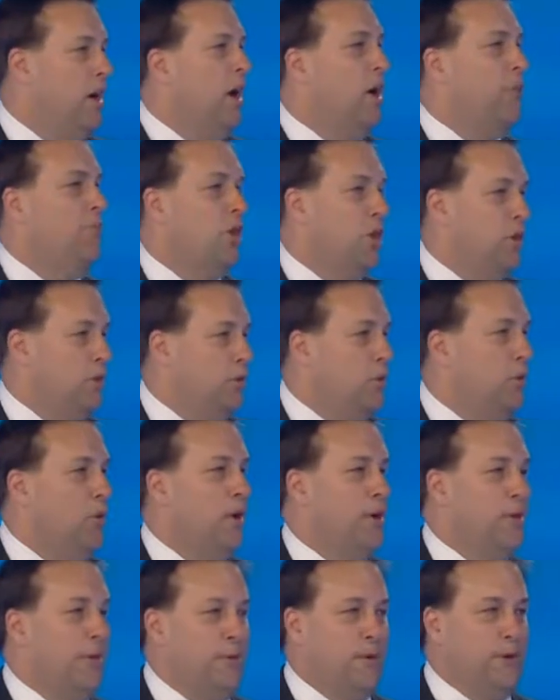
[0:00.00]
am not a
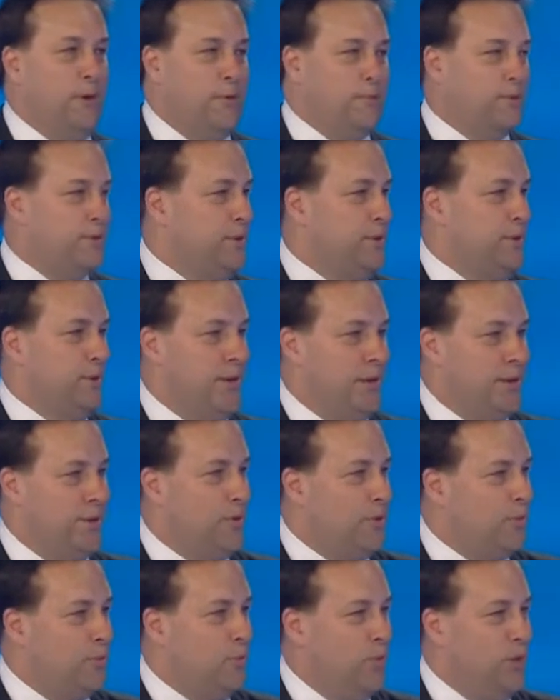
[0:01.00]
lawyer and I'm certainly
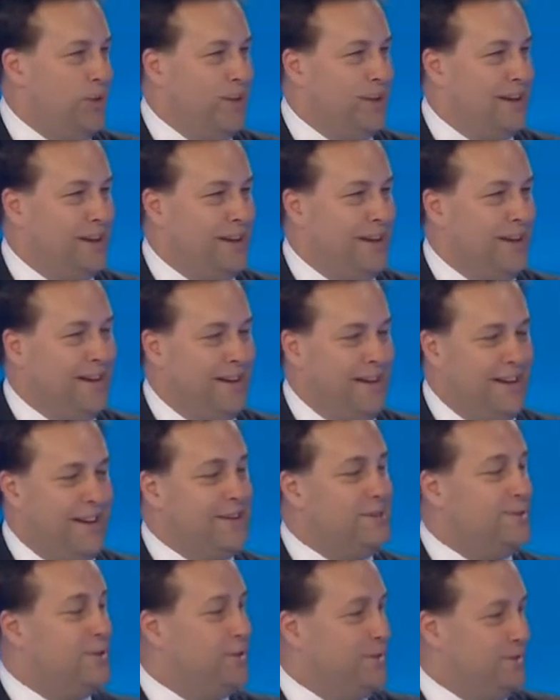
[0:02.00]
not willing, uh,
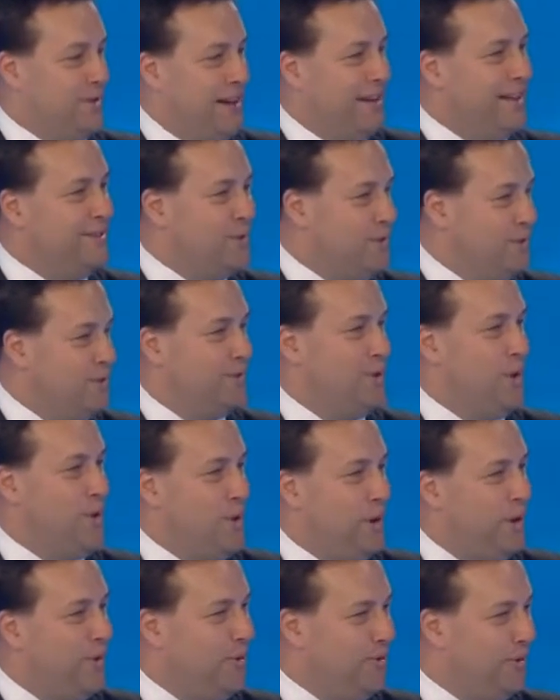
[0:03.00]
as you say, to so
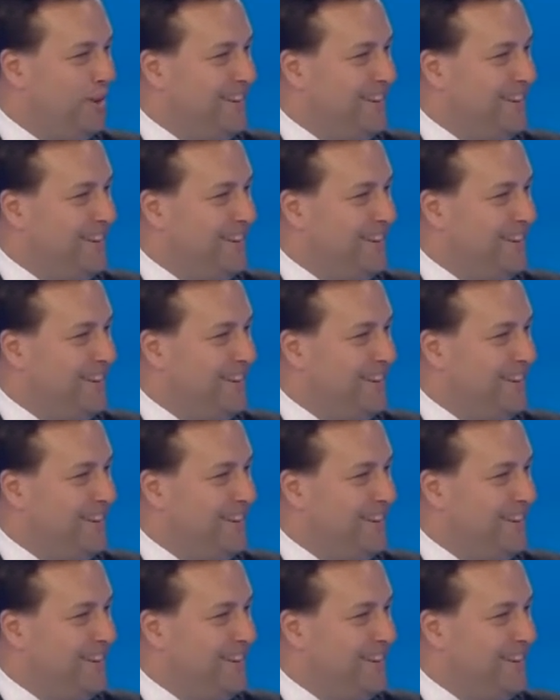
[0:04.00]
hold.